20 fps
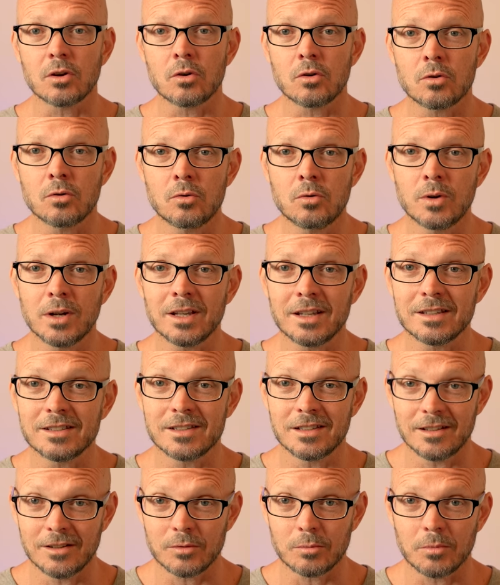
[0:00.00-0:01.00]
Who
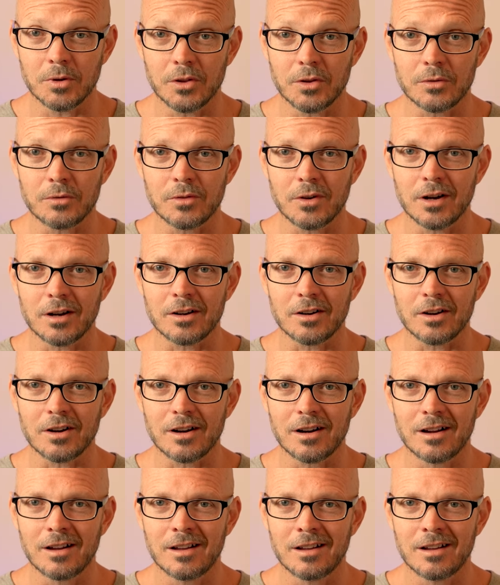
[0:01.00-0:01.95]
is this motherfucker?